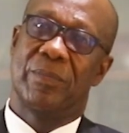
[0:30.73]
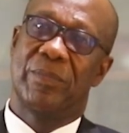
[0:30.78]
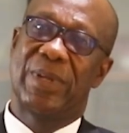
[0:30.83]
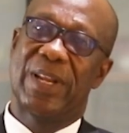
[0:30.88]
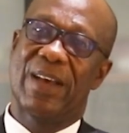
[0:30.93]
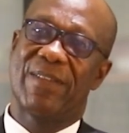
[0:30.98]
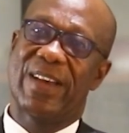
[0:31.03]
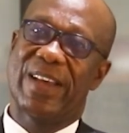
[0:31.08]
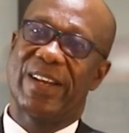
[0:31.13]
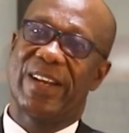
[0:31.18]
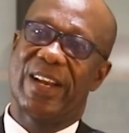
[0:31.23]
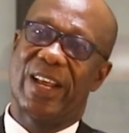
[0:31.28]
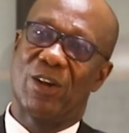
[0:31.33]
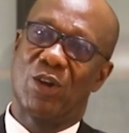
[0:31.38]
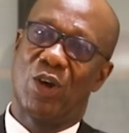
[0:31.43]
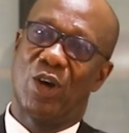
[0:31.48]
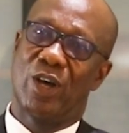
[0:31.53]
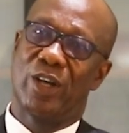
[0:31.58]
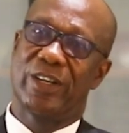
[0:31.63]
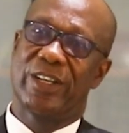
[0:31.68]
Beloved in the
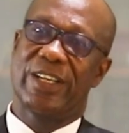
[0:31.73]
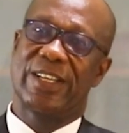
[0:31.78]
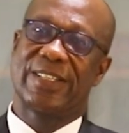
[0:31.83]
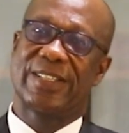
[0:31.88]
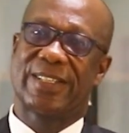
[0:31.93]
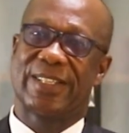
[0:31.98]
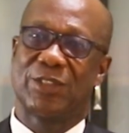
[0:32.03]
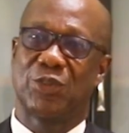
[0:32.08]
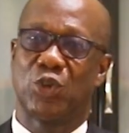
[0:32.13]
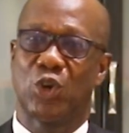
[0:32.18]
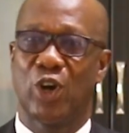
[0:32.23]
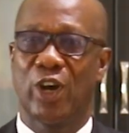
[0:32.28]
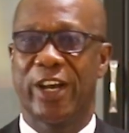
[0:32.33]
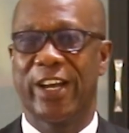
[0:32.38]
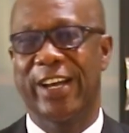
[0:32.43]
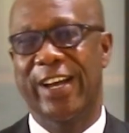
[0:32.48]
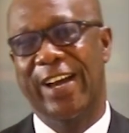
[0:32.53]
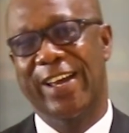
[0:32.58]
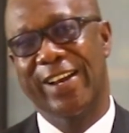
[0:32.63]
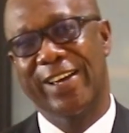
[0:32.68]
Lord, it's a
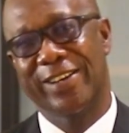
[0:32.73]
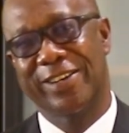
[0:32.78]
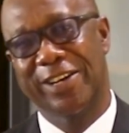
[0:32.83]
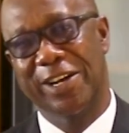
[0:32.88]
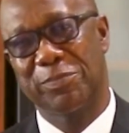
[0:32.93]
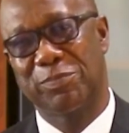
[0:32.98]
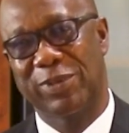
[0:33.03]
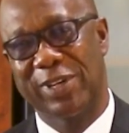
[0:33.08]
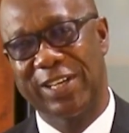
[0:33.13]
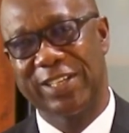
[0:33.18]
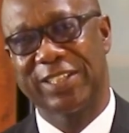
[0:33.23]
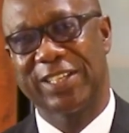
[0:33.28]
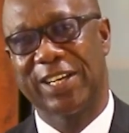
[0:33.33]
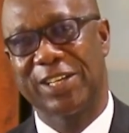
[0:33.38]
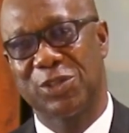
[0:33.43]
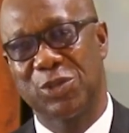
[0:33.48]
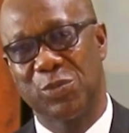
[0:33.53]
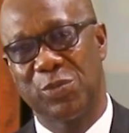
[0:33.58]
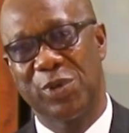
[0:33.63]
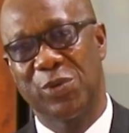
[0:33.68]
joy and a great
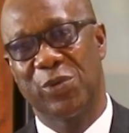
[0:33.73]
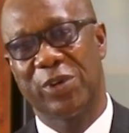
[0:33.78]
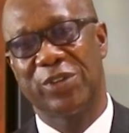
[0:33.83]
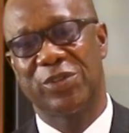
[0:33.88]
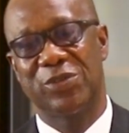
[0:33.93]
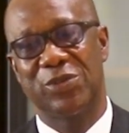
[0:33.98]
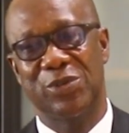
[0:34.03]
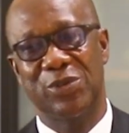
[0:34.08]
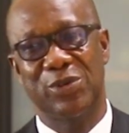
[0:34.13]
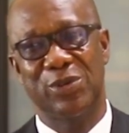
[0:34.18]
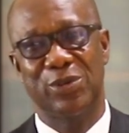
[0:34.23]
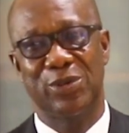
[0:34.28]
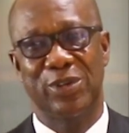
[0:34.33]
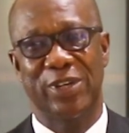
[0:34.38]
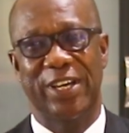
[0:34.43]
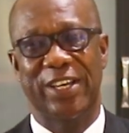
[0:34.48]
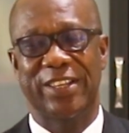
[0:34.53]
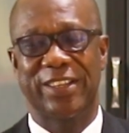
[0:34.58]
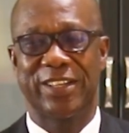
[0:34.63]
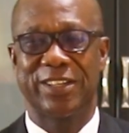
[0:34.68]
pleasure to be with
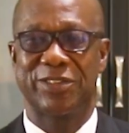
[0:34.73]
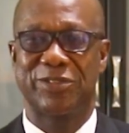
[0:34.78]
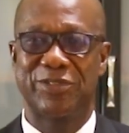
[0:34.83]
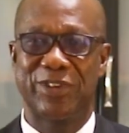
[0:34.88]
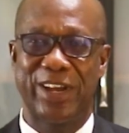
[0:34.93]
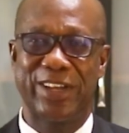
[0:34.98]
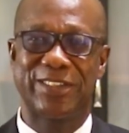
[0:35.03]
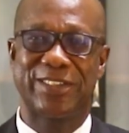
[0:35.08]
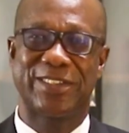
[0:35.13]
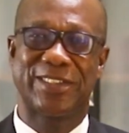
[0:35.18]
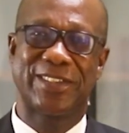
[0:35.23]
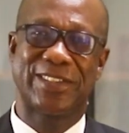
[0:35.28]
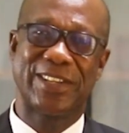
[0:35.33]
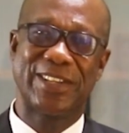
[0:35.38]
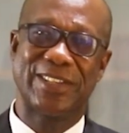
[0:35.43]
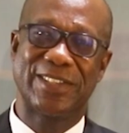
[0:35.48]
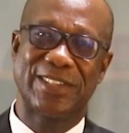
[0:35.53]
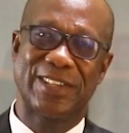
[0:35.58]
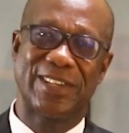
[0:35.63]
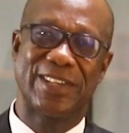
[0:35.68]
you in this great
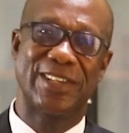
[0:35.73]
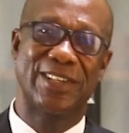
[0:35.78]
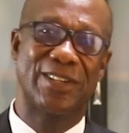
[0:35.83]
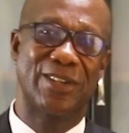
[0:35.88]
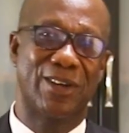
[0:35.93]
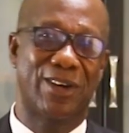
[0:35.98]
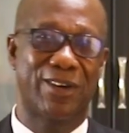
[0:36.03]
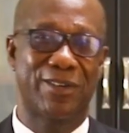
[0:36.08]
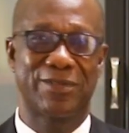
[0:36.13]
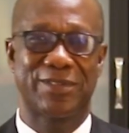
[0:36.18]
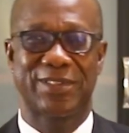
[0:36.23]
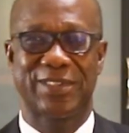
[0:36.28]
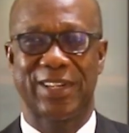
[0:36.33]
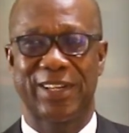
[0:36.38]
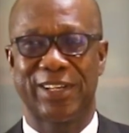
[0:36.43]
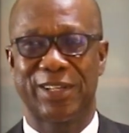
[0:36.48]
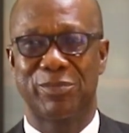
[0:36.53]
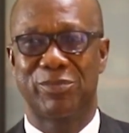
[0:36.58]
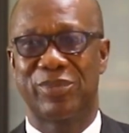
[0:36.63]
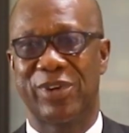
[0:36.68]
season of
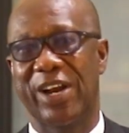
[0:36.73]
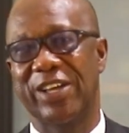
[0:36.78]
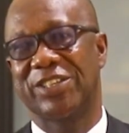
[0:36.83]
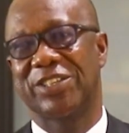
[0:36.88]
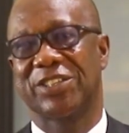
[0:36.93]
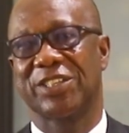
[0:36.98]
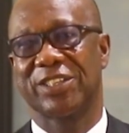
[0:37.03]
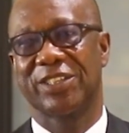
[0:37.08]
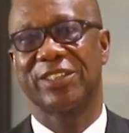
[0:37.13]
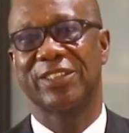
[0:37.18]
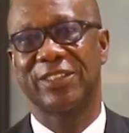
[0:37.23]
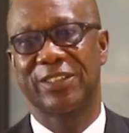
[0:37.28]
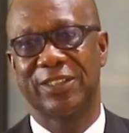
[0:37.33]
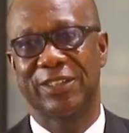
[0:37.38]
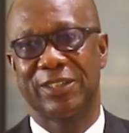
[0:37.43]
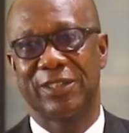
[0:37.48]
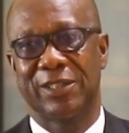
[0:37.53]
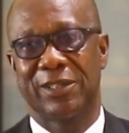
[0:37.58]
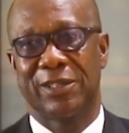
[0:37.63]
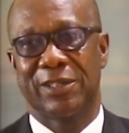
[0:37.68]
celebration.
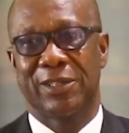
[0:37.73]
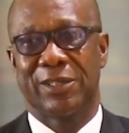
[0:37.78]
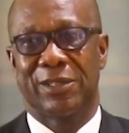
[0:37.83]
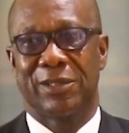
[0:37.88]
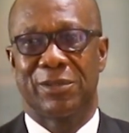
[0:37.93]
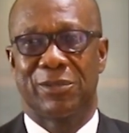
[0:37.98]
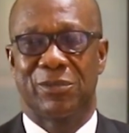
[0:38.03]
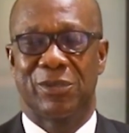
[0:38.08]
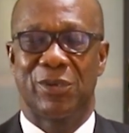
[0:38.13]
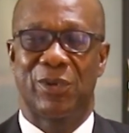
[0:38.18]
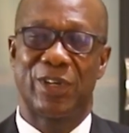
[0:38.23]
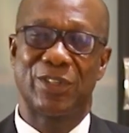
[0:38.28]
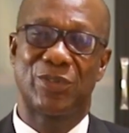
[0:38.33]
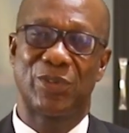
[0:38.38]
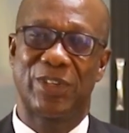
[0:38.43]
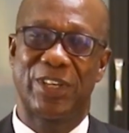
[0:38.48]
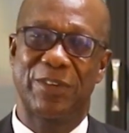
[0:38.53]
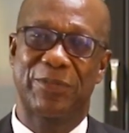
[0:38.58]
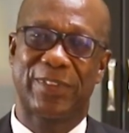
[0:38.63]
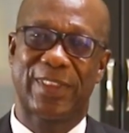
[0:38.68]
We want
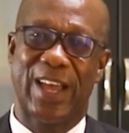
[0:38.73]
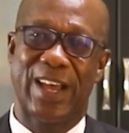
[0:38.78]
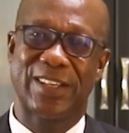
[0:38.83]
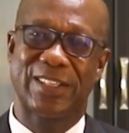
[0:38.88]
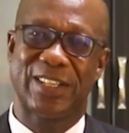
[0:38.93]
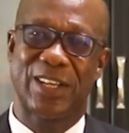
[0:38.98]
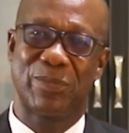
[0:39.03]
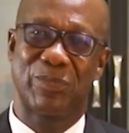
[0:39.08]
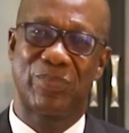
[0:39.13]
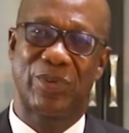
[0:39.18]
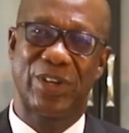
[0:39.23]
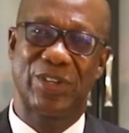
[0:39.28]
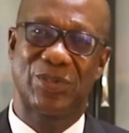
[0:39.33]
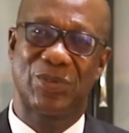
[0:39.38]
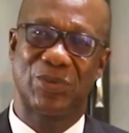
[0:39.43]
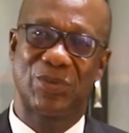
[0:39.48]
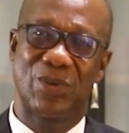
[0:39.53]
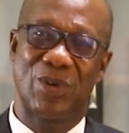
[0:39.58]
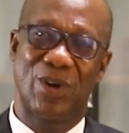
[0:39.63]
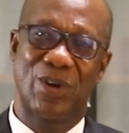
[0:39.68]
to give thanks and
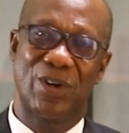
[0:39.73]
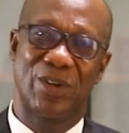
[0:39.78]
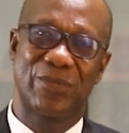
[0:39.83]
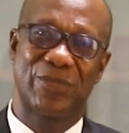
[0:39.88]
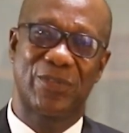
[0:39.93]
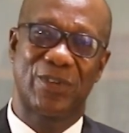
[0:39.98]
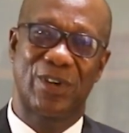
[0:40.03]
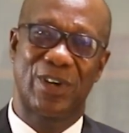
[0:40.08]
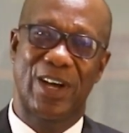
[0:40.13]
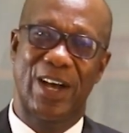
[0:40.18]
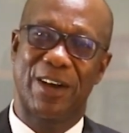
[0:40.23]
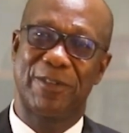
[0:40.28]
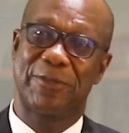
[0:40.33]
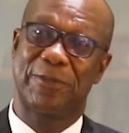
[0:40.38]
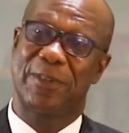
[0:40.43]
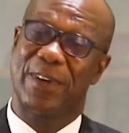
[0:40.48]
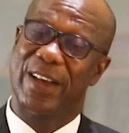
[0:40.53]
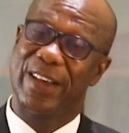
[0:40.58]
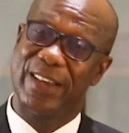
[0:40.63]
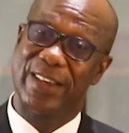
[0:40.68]
praise to God for how
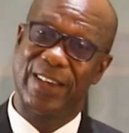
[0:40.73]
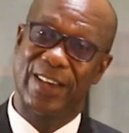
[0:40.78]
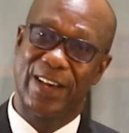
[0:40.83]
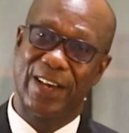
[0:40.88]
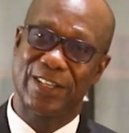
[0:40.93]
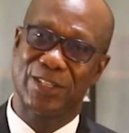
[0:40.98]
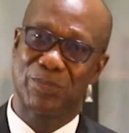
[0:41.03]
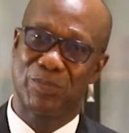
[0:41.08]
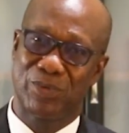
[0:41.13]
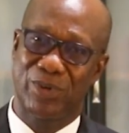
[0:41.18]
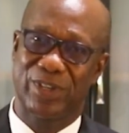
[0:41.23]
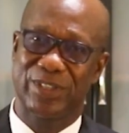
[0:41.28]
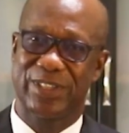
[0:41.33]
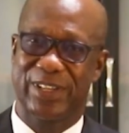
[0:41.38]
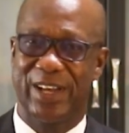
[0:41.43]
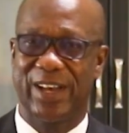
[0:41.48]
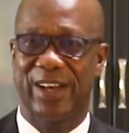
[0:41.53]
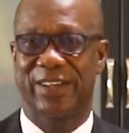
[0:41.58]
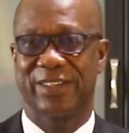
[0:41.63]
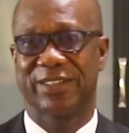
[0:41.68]
far He has brought
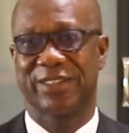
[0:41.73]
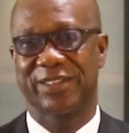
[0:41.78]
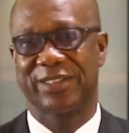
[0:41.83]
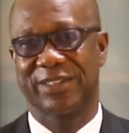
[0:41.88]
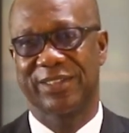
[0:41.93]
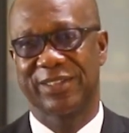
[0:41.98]
us.